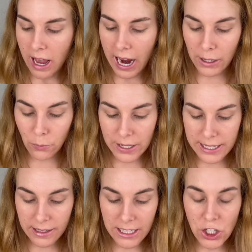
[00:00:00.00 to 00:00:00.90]
I
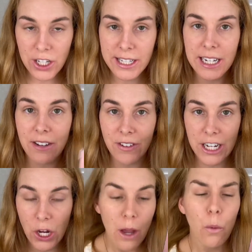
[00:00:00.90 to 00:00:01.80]
recently just did a
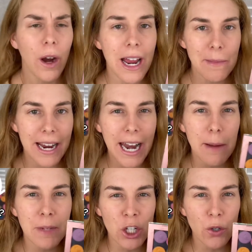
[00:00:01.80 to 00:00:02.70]
video where I made a
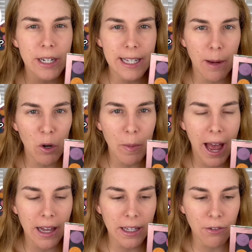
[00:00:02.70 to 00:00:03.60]
mystery summer
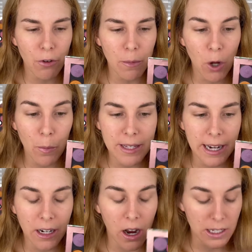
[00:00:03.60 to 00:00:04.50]
palette from
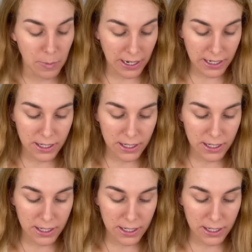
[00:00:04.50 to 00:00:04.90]
Copacetic Cosmetics,